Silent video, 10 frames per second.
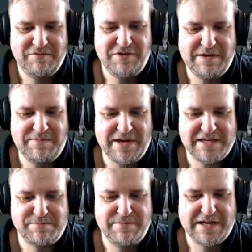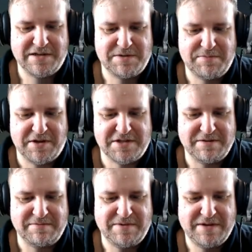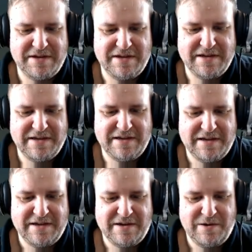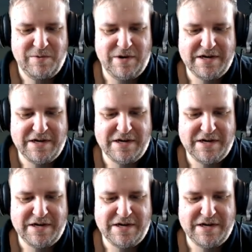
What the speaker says: DPS middle to bottom. Well,